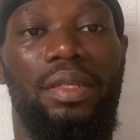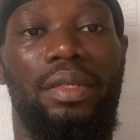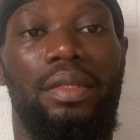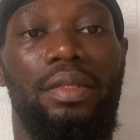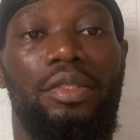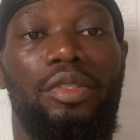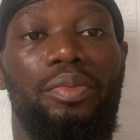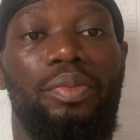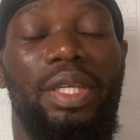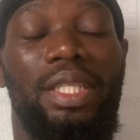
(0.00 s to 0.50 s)

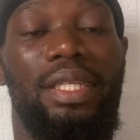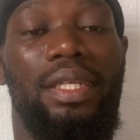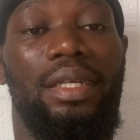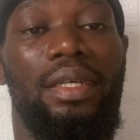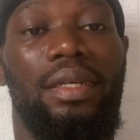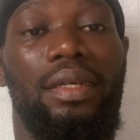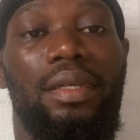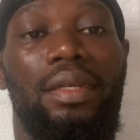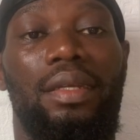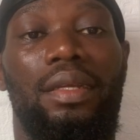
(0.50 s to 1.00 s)

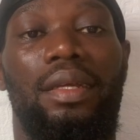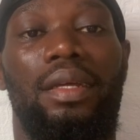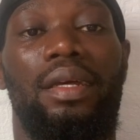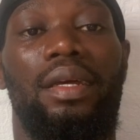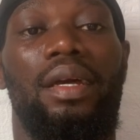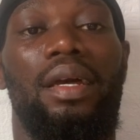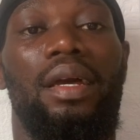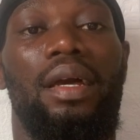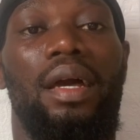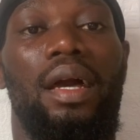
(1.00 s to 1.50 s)
better
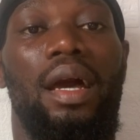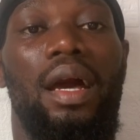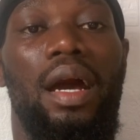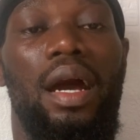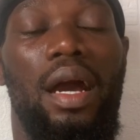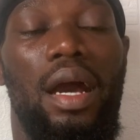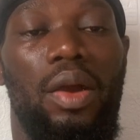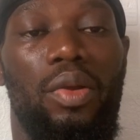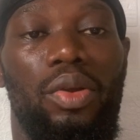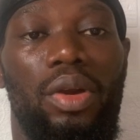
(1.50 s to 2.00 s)

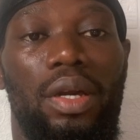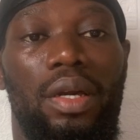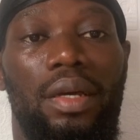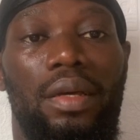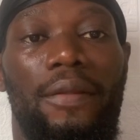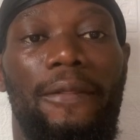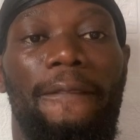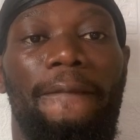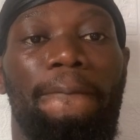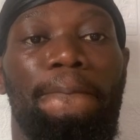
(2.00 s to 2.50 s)

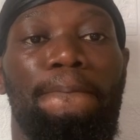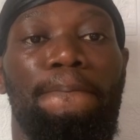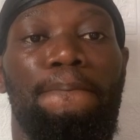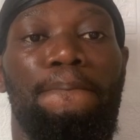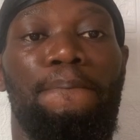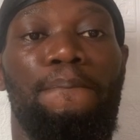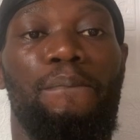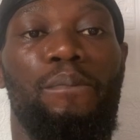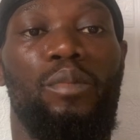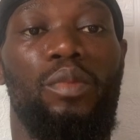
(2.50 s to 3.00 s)
our
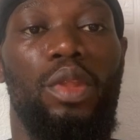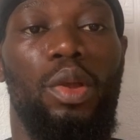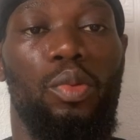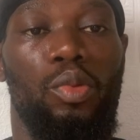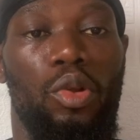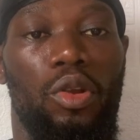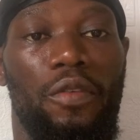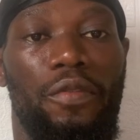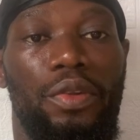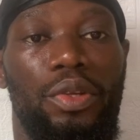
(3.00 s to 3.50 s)

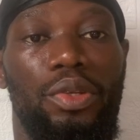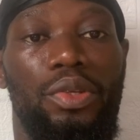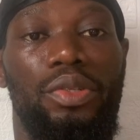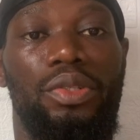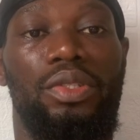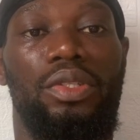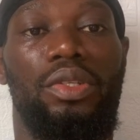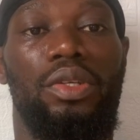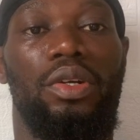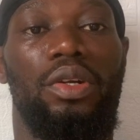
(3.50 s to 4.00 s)

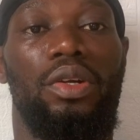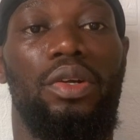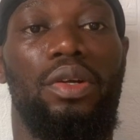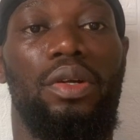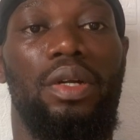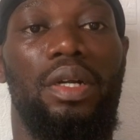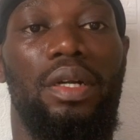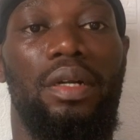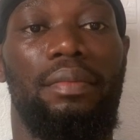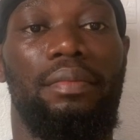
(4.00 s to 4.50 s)
workflows
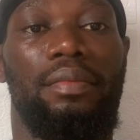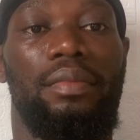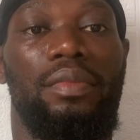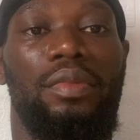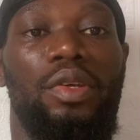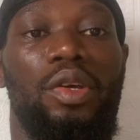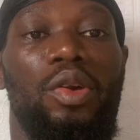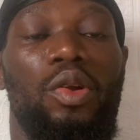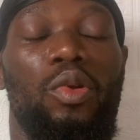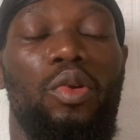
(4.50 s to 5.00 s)
or
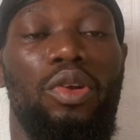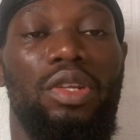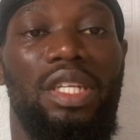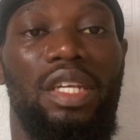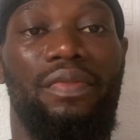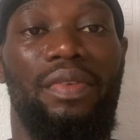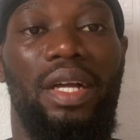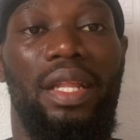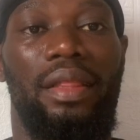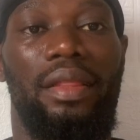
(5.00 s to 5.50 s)

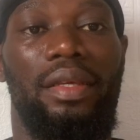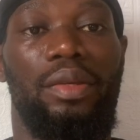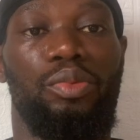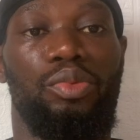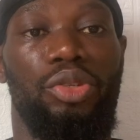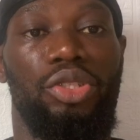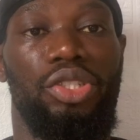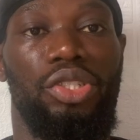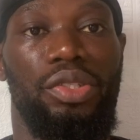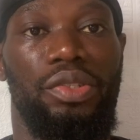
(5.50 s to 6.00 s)
whatever thing
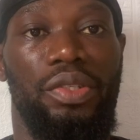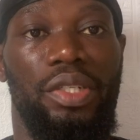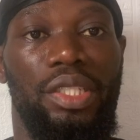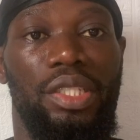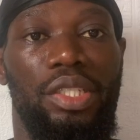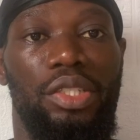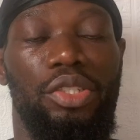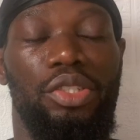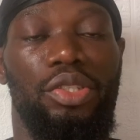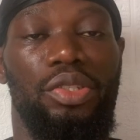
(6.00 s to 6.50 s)
we're
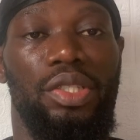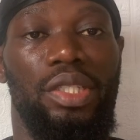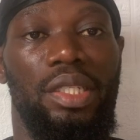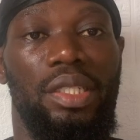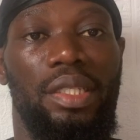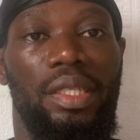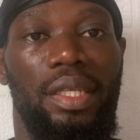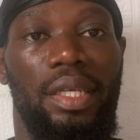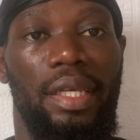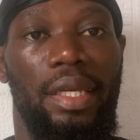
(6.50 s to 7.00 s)
generating
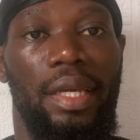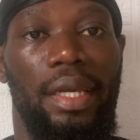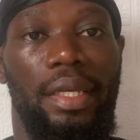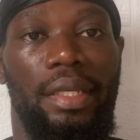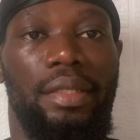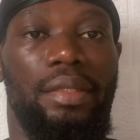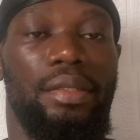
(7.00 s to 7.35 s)
using AI.